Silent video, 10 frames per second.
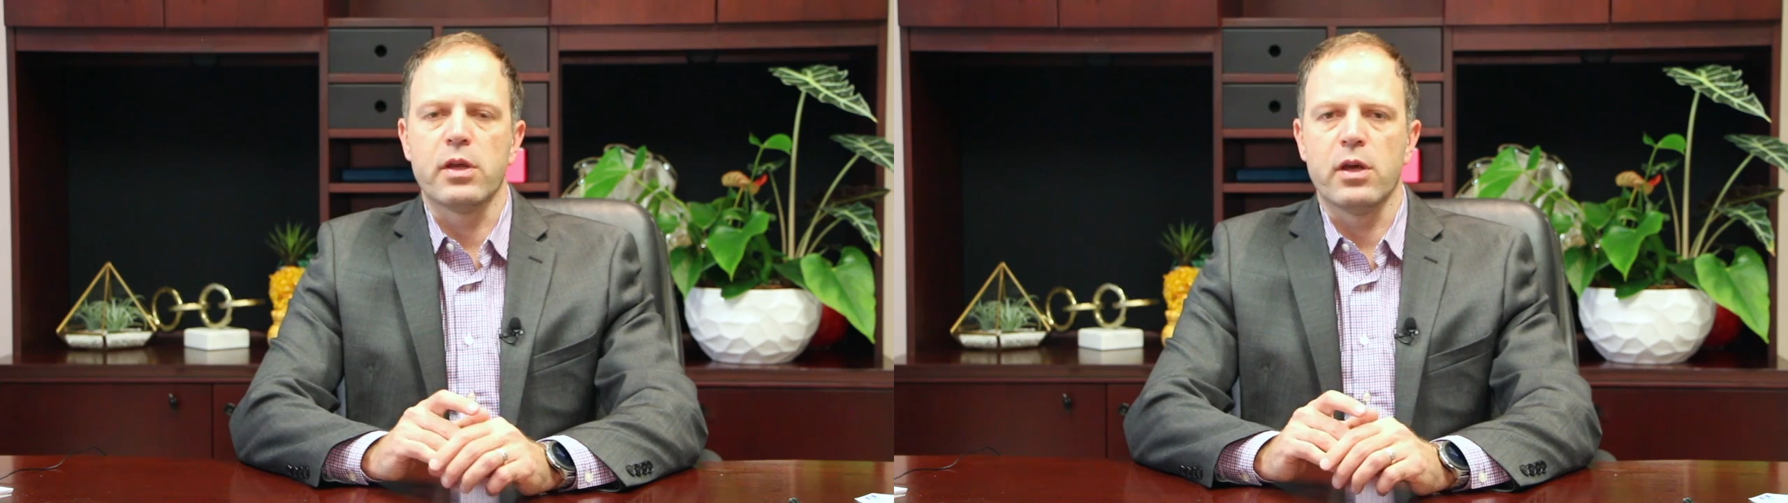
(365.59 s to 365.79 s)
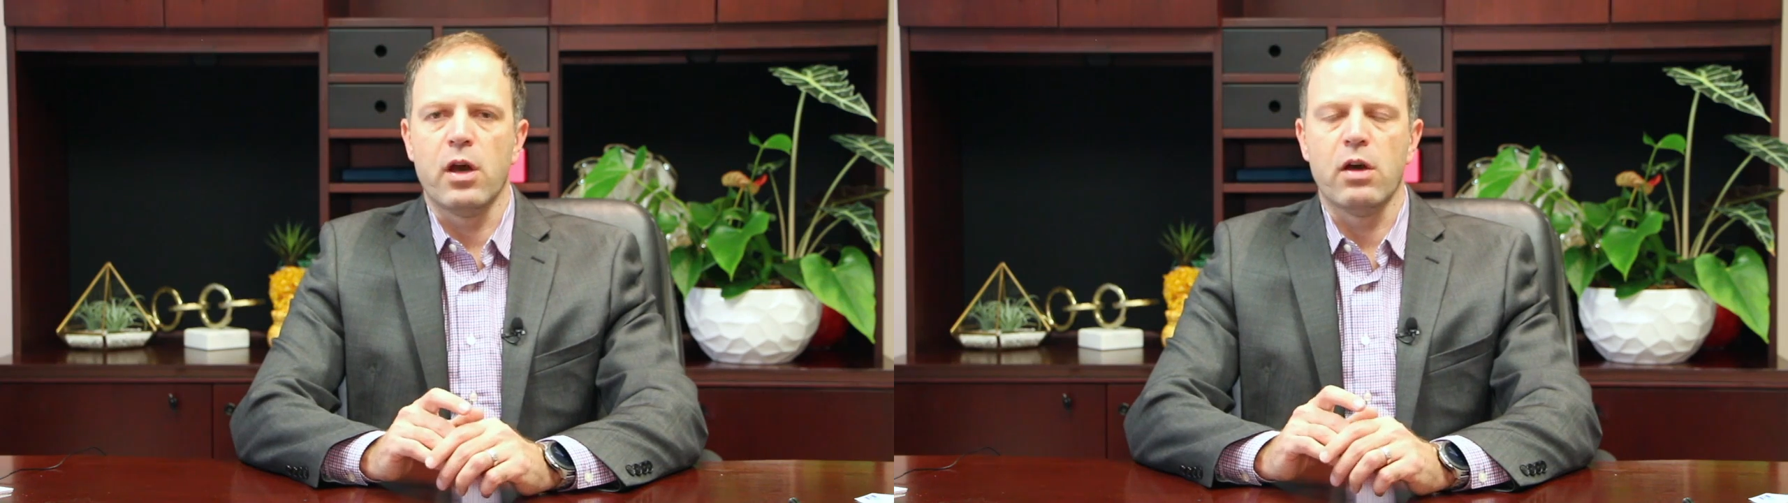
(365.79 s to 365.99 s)

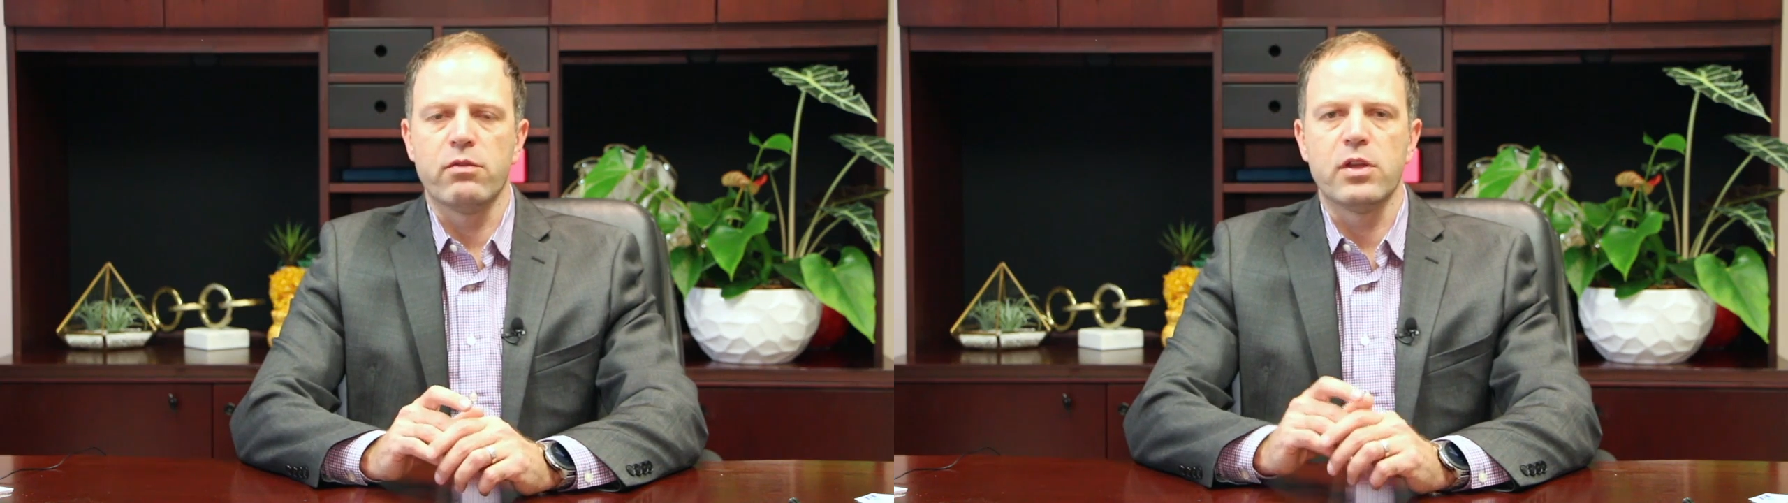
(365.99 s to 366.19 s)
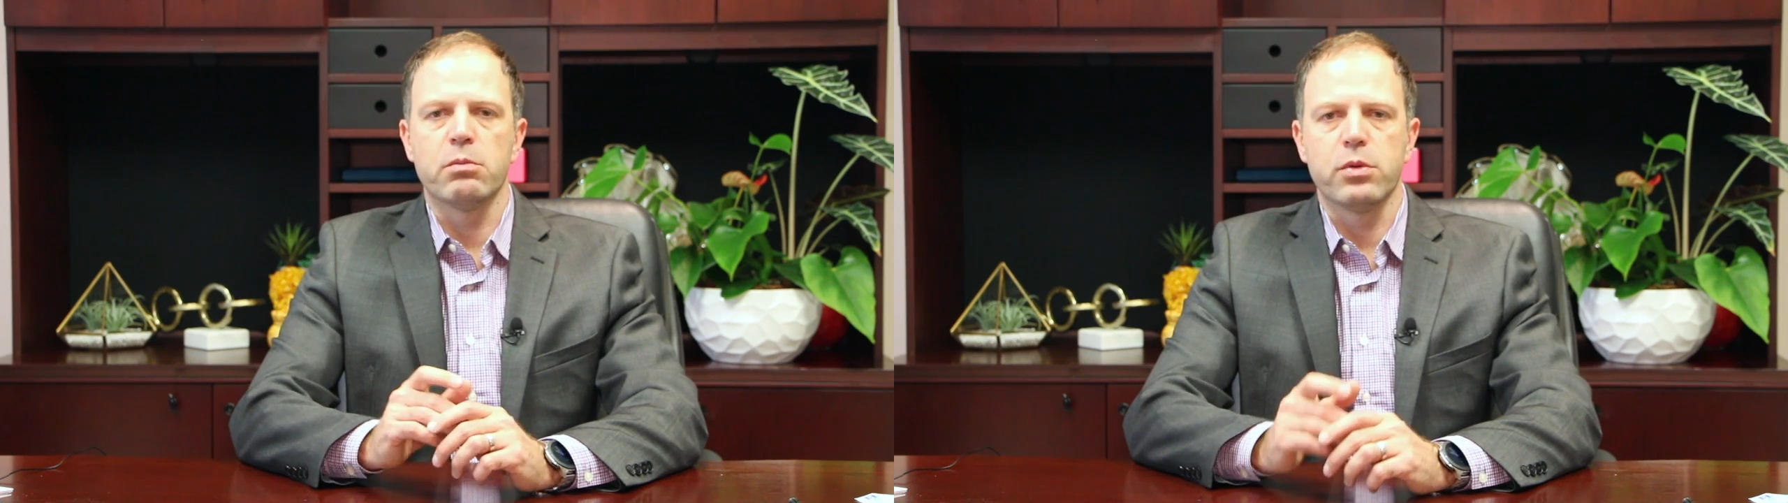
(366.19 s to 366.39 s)

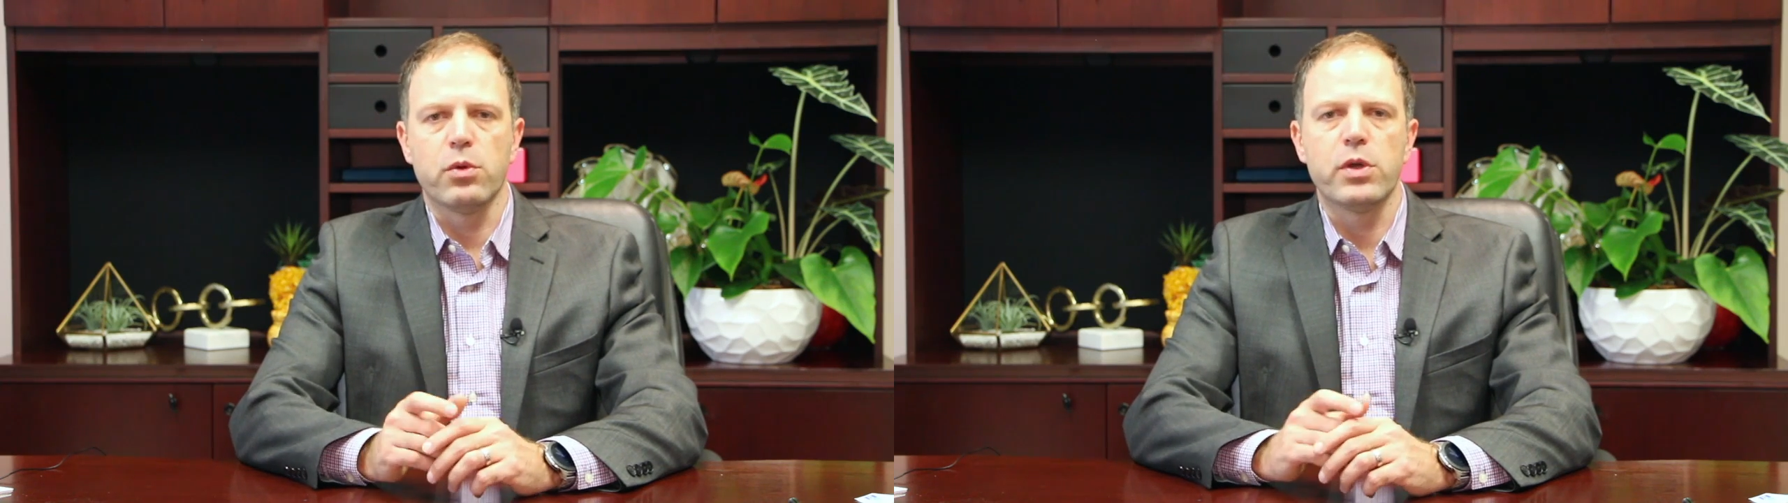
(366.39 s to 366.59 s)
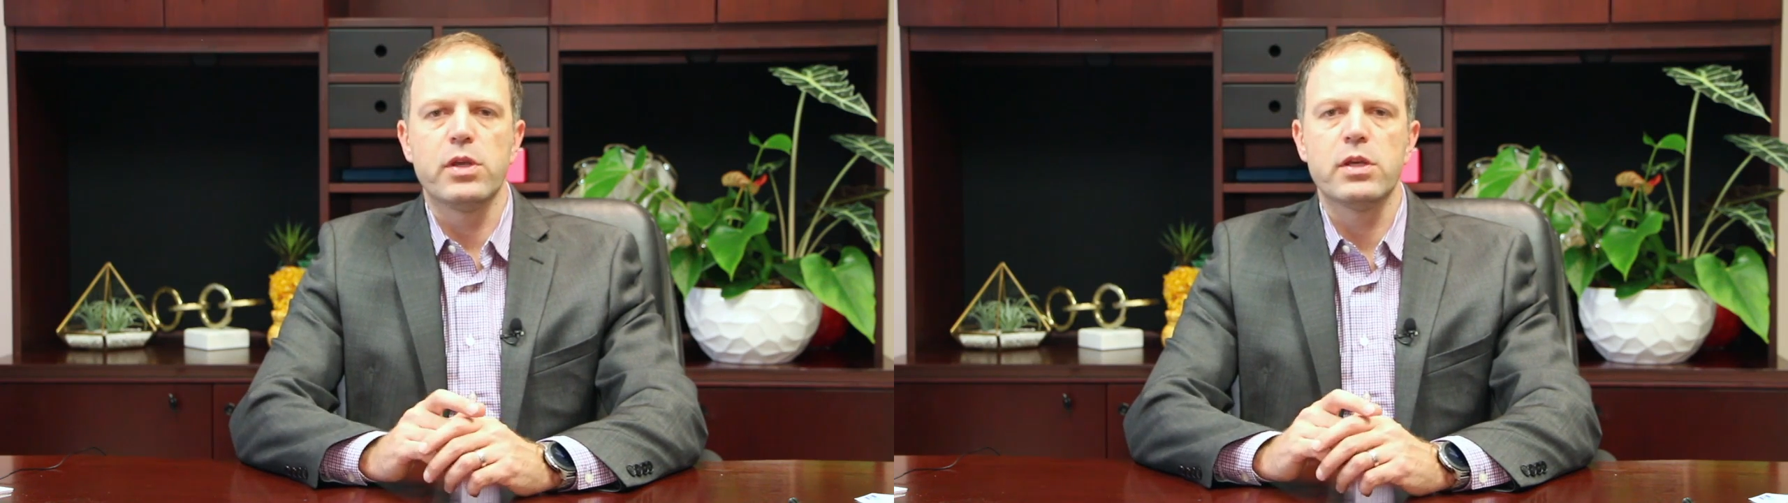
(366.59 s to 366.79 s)
of the
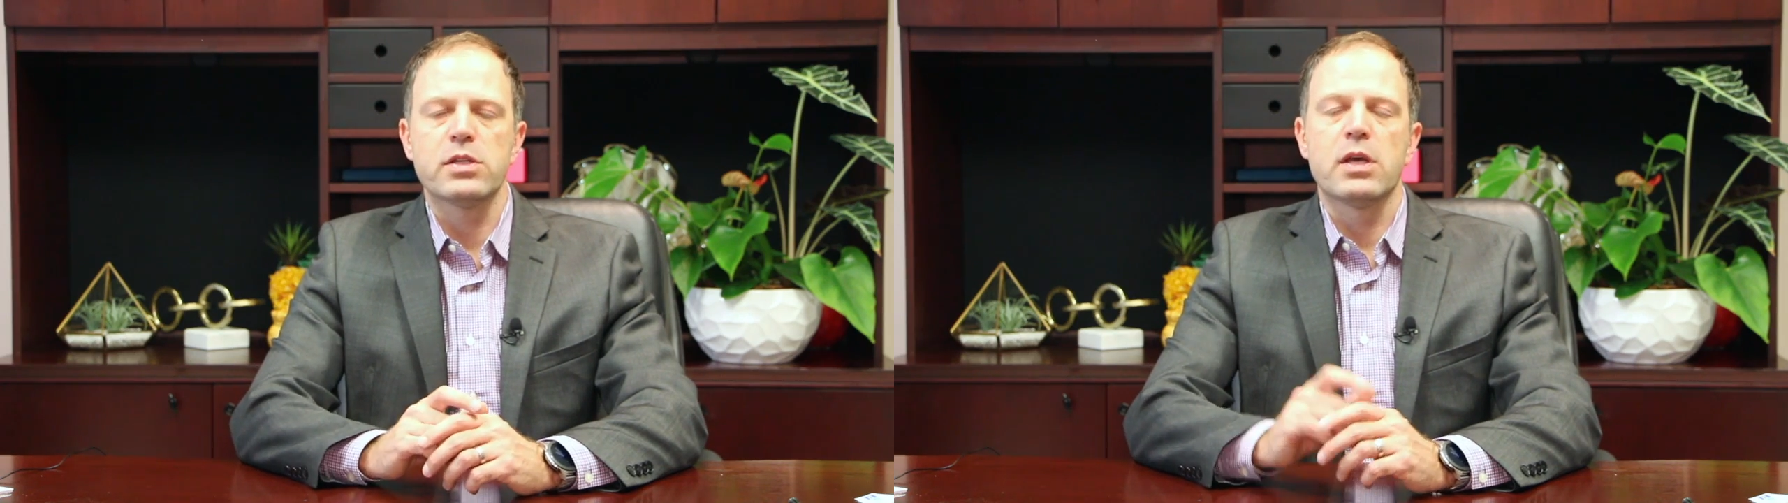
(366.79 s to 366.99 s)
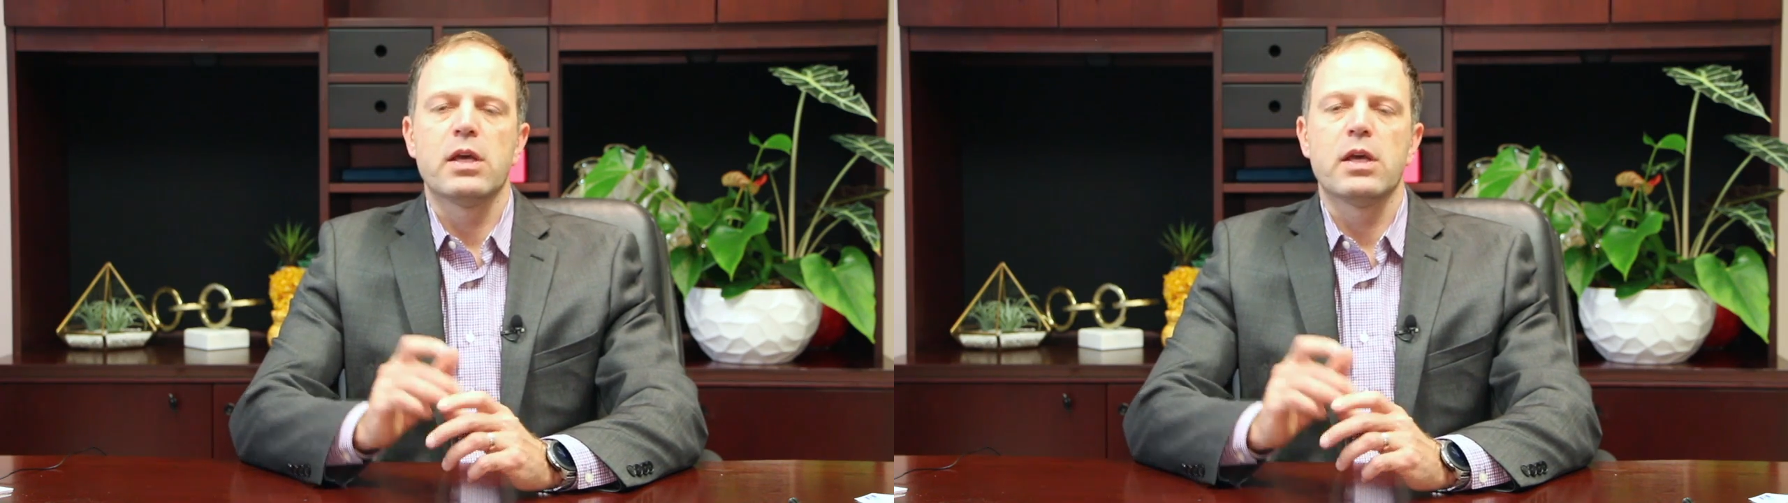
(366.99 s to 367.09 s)
employee